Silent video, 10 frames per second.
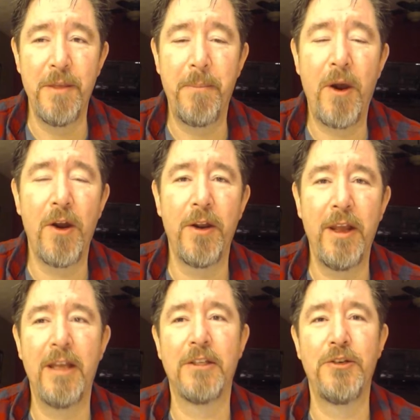
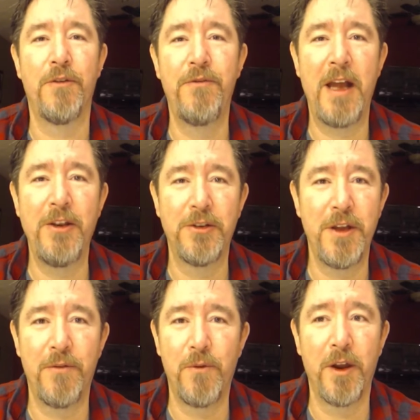part is you'll find
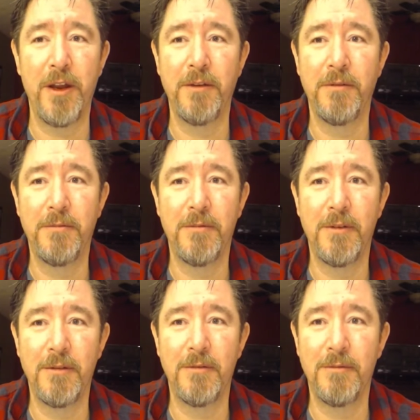yourself working
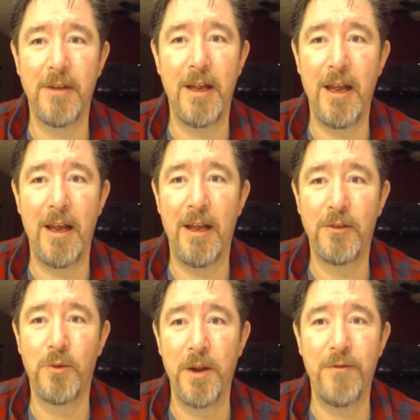
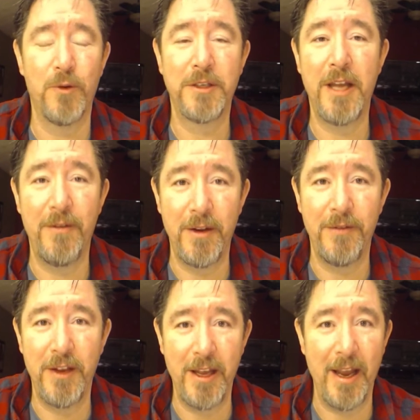24/7
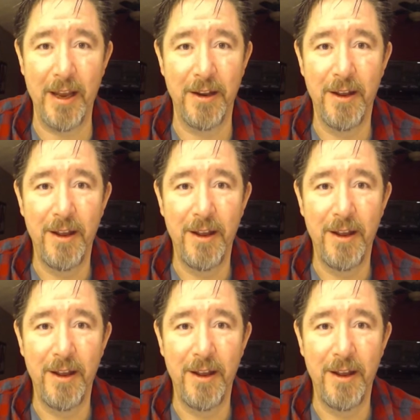if you can.